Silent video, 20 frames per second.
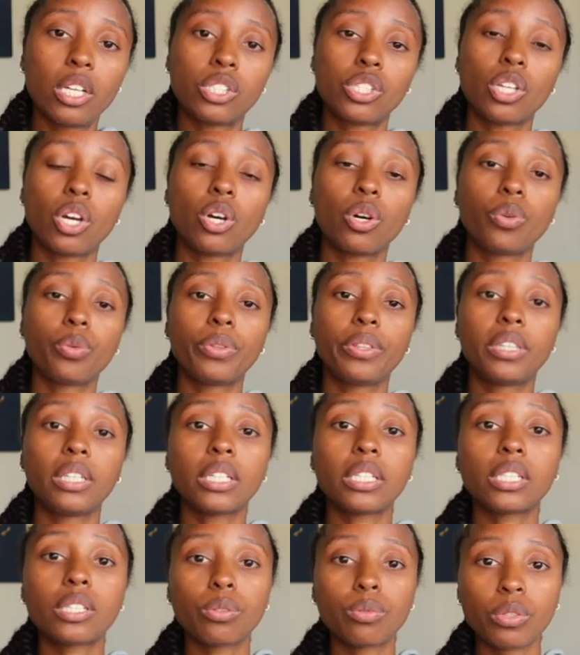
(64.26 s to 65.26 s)
So
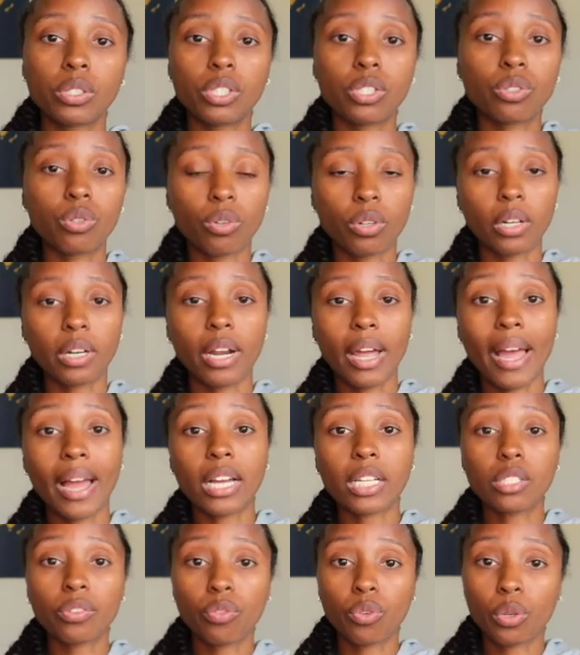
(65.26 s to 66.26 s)
this resort
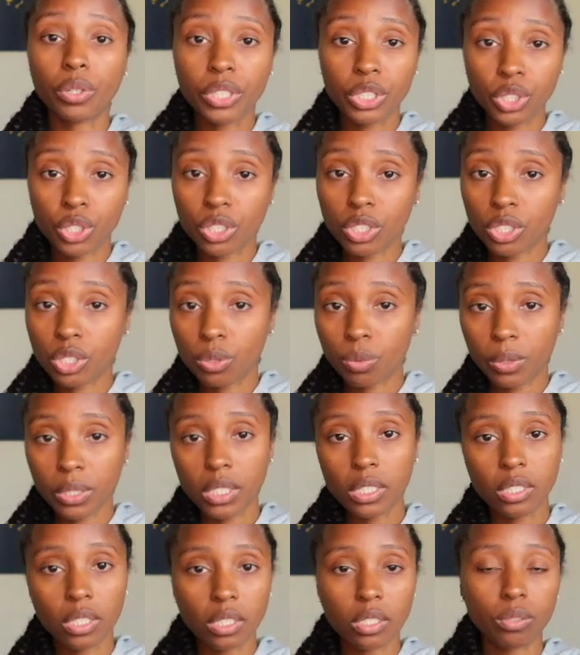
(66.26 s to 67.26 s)
has
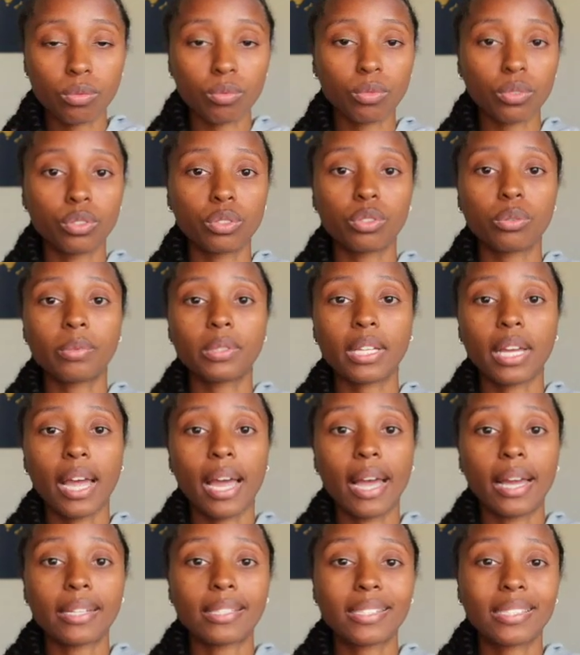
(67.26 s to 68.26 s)
426 rooms. It
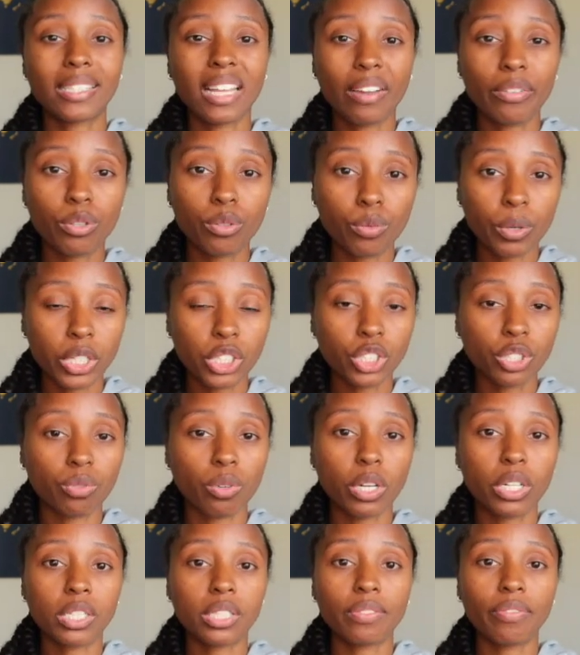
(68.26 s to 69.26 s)
has 7
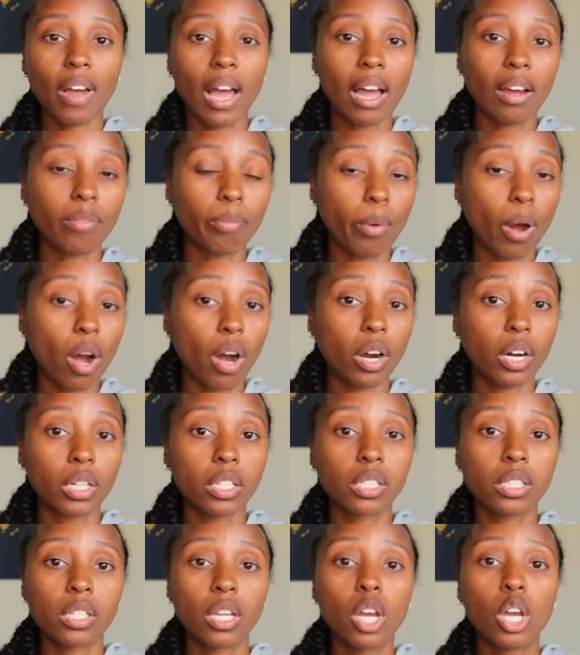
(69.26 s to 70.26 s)
restaurants, 5
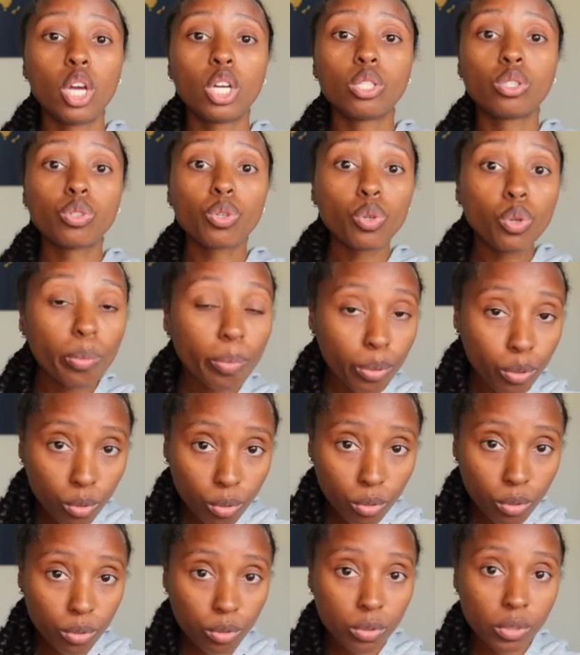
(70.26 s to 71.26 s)
bars, 2
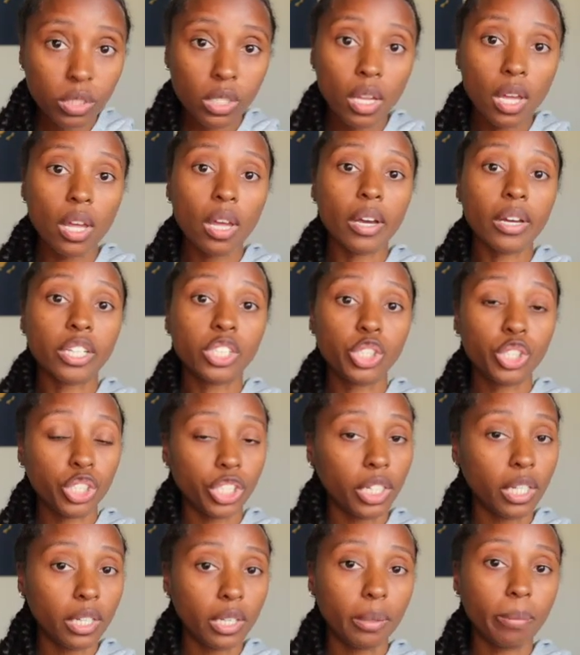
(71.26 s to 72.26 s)
pools, a
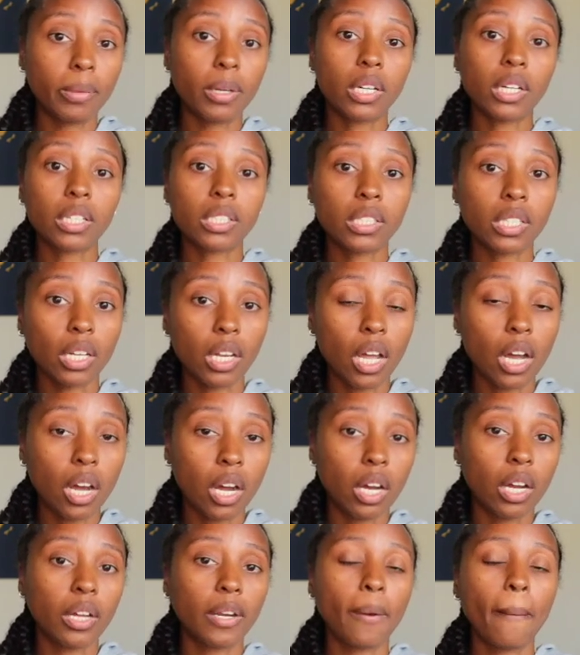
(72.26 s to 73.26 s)
gym, a
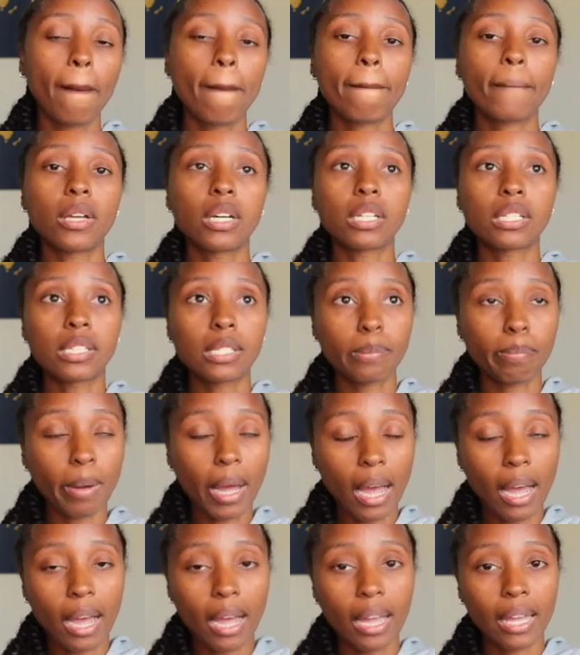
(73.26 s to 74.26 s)
salon, a
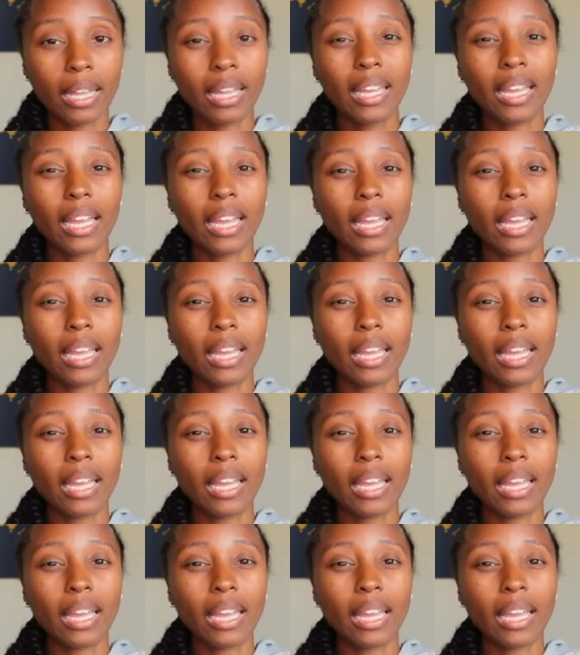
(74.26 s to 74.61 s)
spa,